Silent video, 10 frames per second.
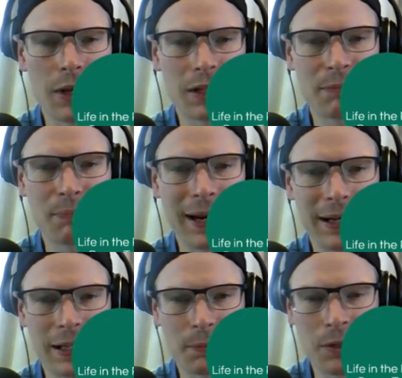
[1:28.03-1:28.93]

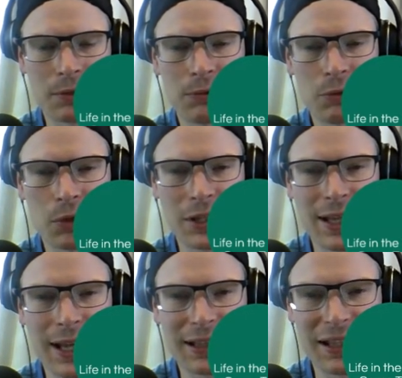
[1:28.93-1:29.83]
expanding special forces like